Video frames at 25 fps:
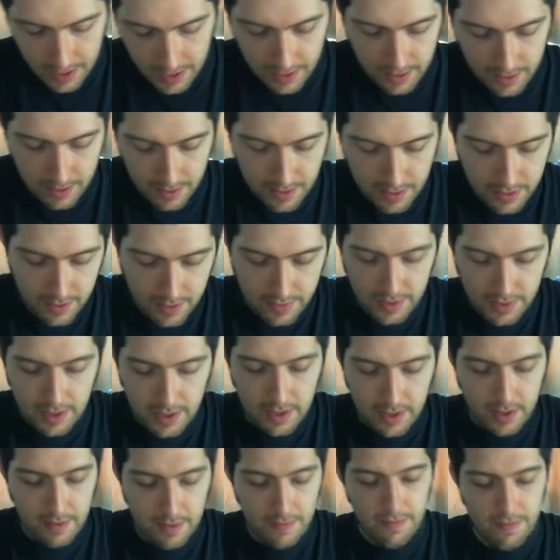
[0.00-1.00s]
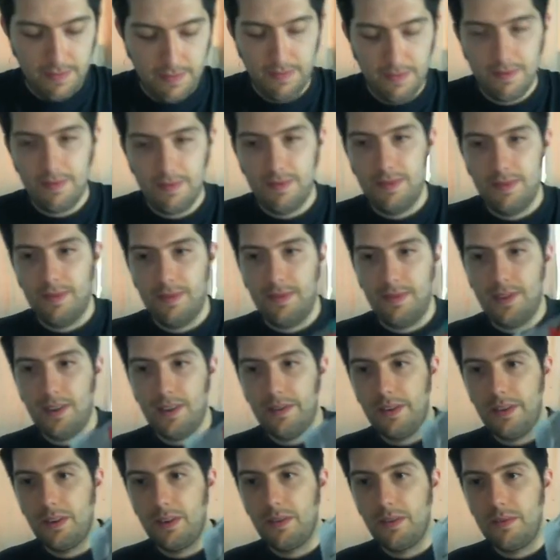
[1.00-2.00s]
Although he's obviously not
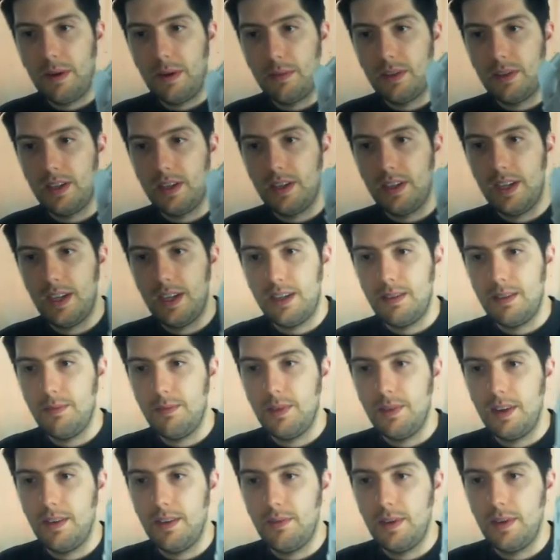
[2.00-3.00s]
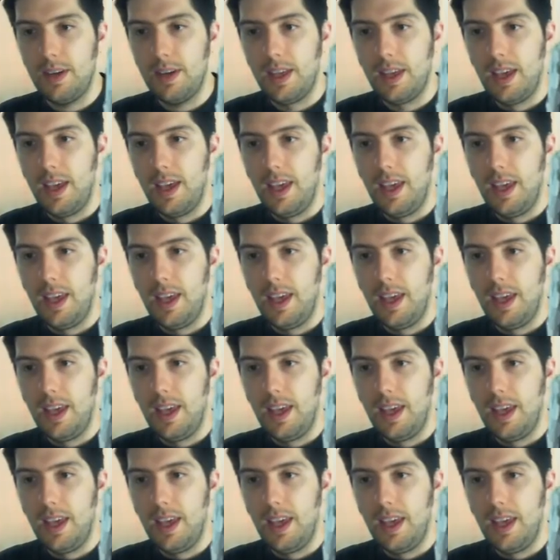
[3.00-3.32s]
a very good representation, but never mind.